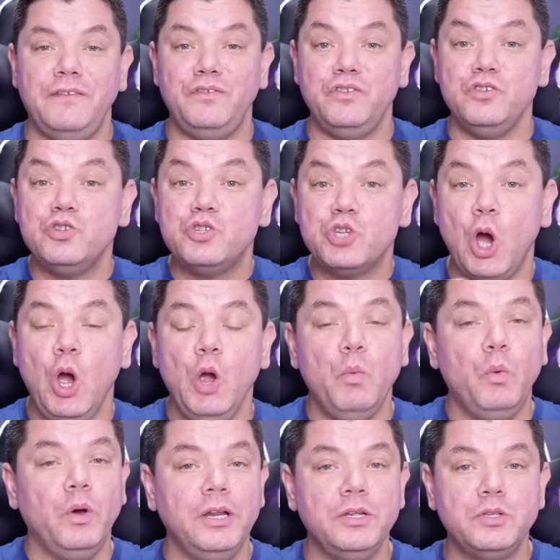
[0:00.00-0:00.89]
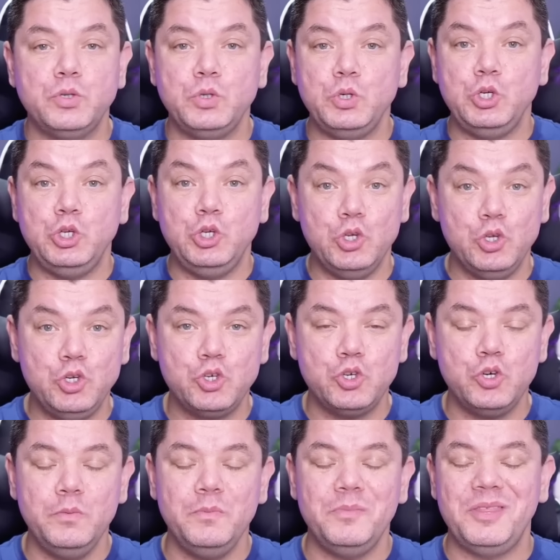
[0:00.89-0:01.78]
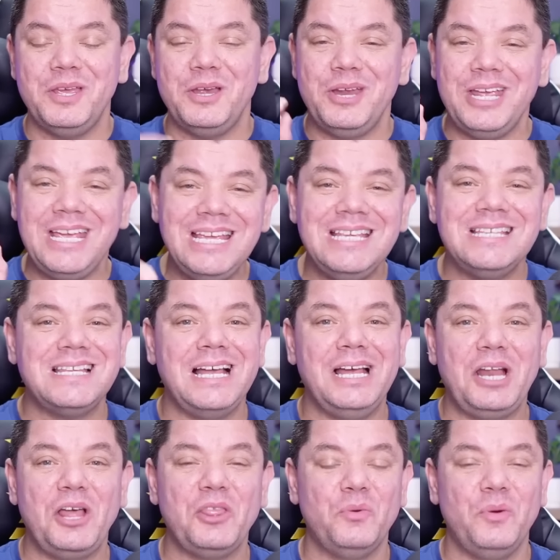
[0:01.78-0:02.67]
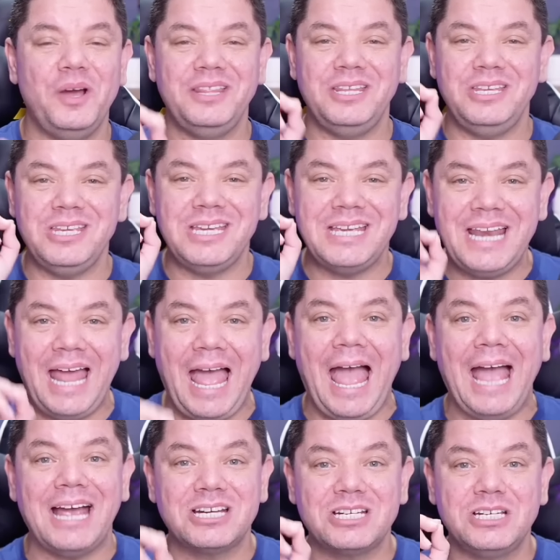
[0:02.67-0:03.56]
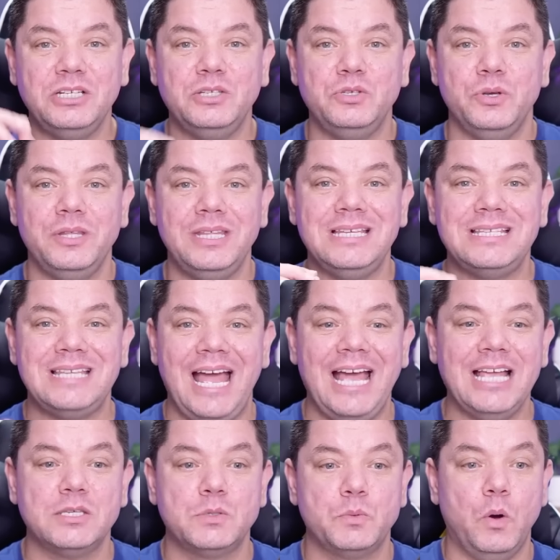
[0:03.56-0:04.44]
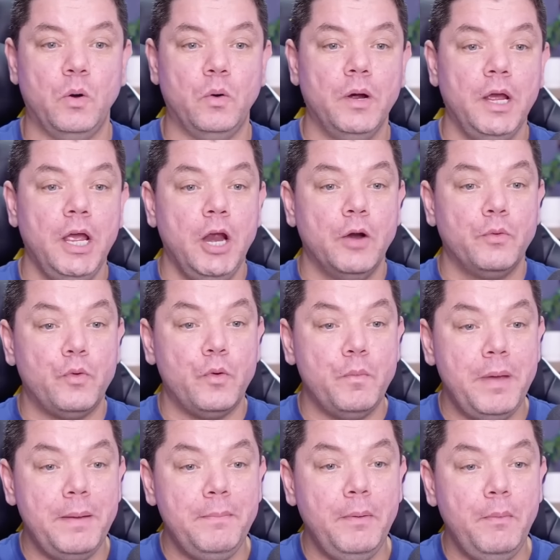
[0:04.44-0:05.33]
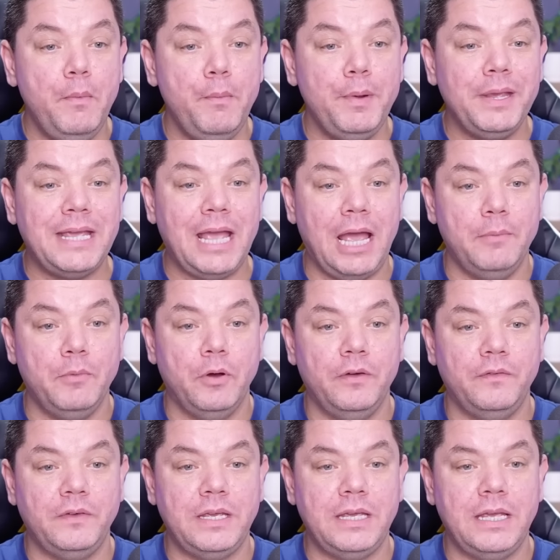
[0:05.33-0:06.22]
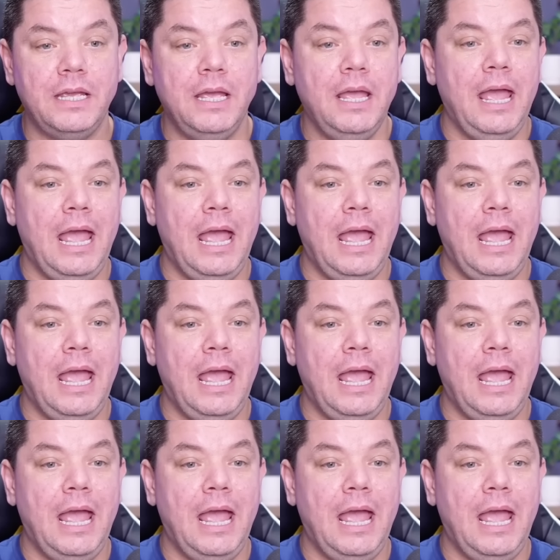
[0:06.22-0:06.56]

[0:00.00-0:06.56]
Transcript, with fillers: if you don't want to do YouTube, there is another way that you can actually do this as well. Remember when we came over here